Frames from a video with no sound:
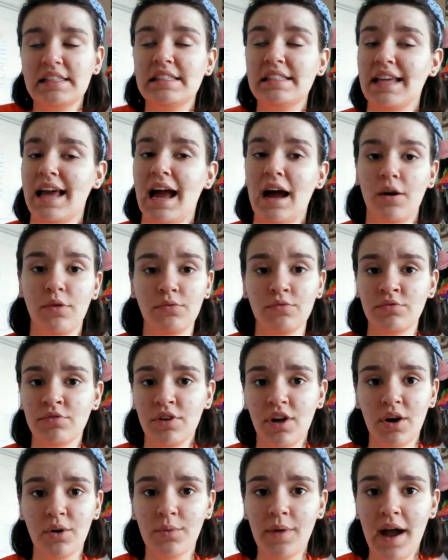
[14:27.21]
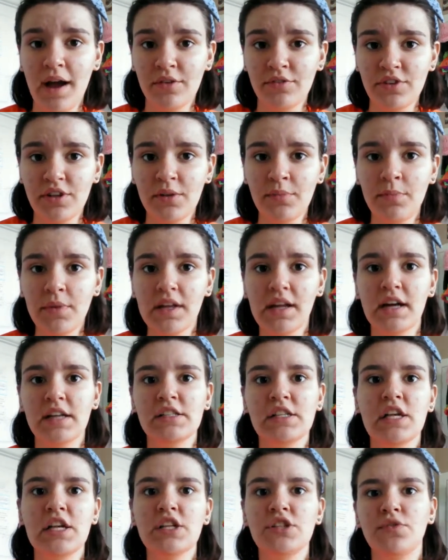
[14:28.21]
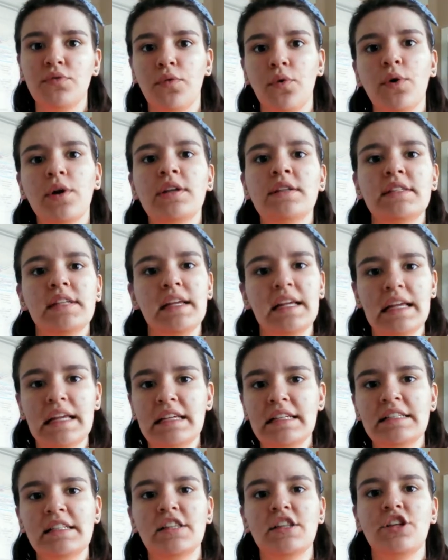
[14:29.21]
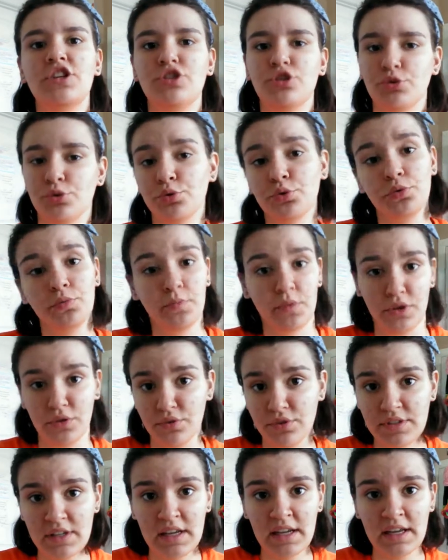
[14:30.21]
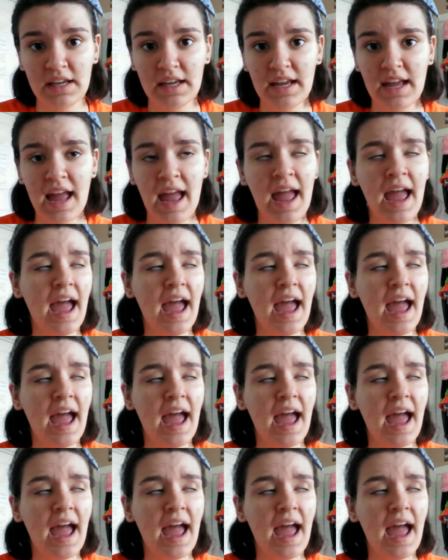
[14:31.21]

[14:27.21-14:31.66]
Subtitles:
sound around him, because his voice is the true music.